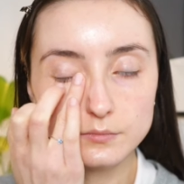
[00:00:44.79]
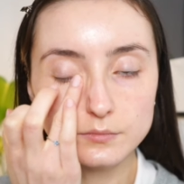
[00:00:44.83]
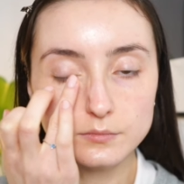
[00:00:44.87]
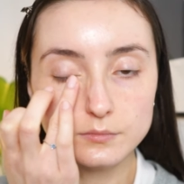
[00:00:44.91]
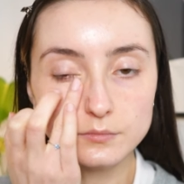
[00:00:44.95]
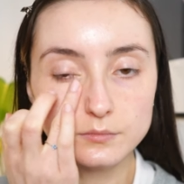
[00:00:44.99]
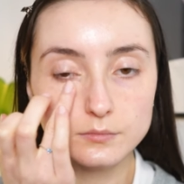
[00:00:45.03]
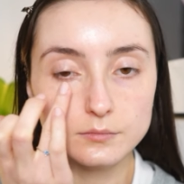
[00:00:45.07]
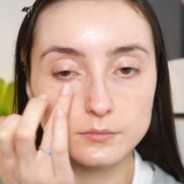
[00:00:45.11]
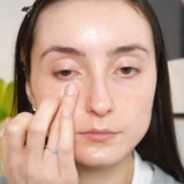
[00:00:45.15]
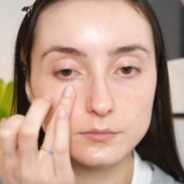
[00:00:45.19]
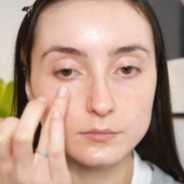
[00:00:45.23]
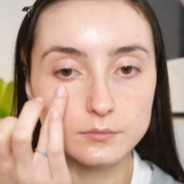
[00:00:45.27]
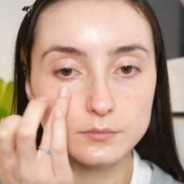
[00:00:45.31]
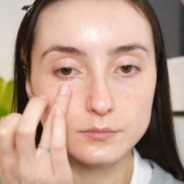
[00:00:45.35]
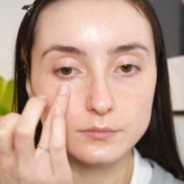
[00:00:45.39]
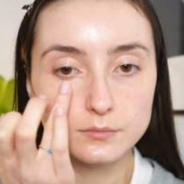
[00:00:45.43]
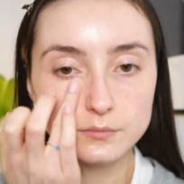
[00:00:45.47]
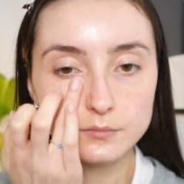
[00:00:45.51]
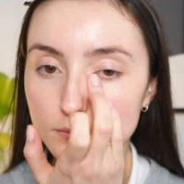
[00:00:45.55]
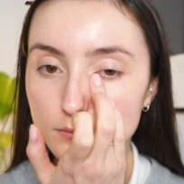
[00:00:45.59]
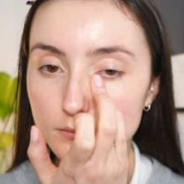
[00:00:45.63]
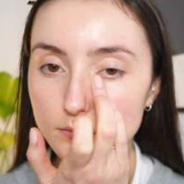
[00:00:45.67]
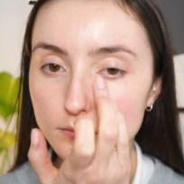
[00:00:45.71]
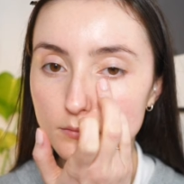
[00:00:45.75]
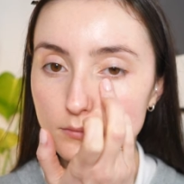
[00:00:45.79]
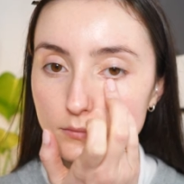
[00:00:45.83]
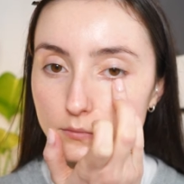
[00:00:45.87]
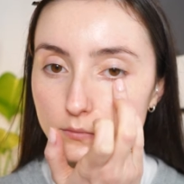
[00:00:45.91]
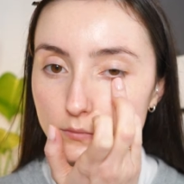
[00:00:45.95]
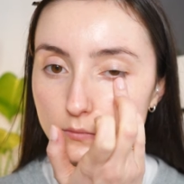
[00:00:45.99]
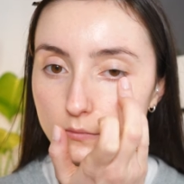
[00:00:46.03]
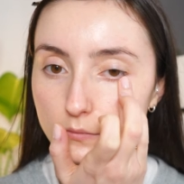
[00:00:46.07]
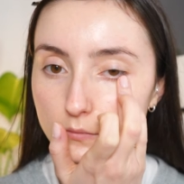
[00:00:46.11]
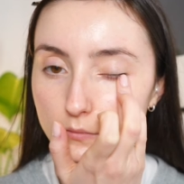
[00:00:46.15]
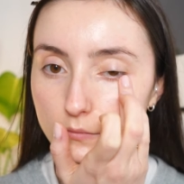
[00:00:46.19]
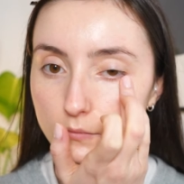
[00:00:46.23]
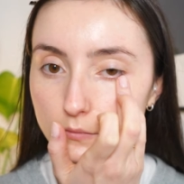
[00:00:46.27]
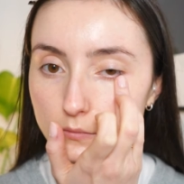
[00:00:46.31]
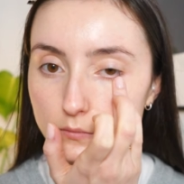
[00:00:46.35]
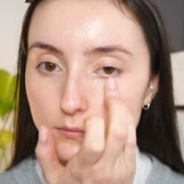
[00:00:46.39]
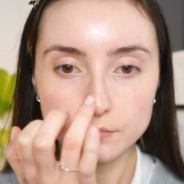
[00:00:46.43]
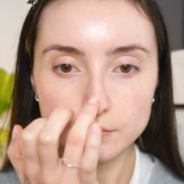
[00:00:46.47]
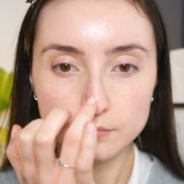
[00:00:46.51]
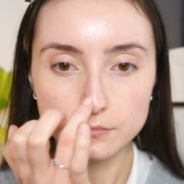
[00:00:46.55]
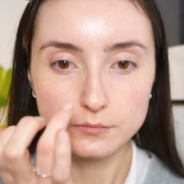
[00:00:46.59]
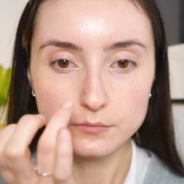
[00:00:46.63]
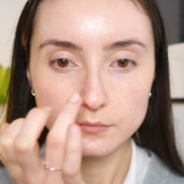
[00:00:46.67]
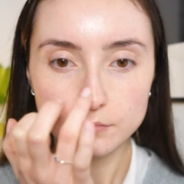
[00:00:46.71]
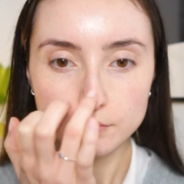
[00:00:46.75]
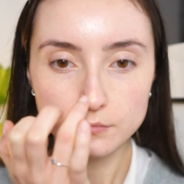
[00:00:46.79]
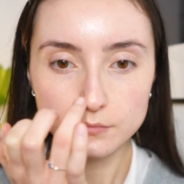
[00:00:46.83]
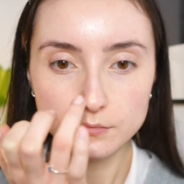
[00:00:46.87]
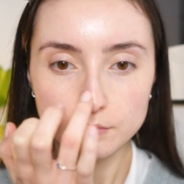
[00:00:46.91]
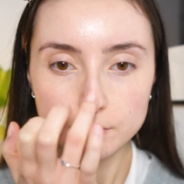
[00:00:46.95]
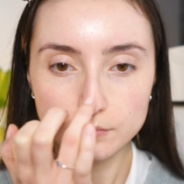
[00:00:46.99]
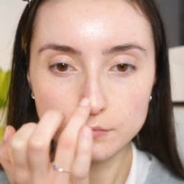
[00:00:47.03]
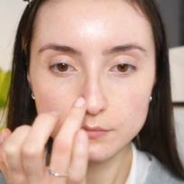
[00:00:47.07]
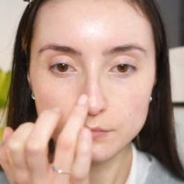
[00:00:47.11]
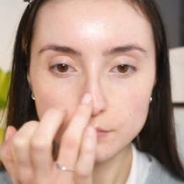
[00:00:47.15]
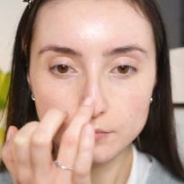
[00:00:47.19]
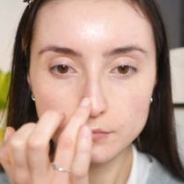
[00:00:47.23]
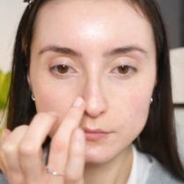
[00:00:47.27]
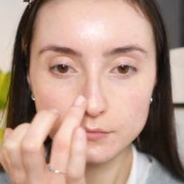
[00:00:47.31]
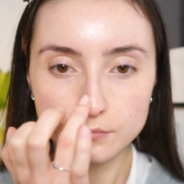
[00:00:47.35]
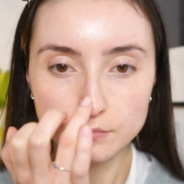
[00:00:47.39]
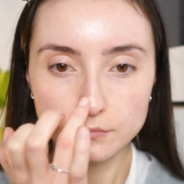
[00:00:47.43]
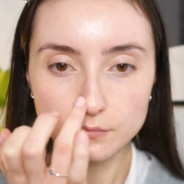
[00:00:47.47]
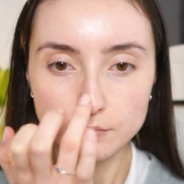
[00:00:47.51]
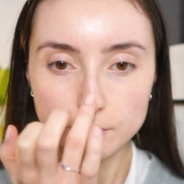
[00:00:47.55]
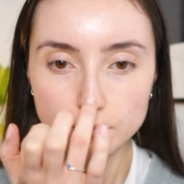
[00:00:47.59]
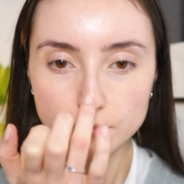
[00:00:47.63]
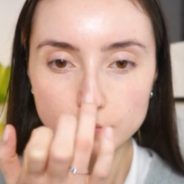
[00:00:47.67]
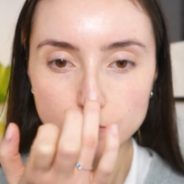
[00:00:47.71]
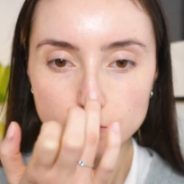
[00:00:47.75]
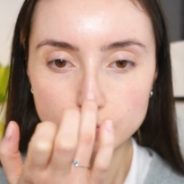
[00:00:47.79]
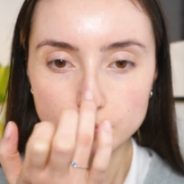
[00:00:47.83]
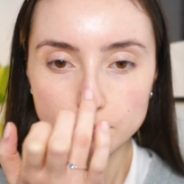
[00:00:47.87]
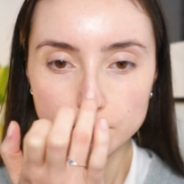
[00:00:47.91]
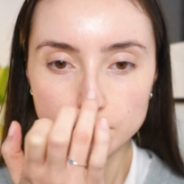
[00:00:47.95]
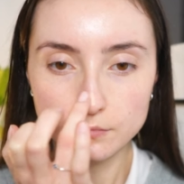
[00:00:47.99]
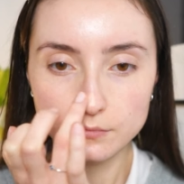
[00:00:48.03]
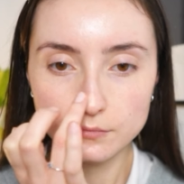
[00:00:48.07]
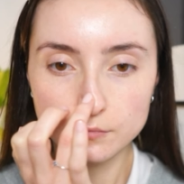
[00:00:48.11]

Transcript: bit of concealer, because I always have dark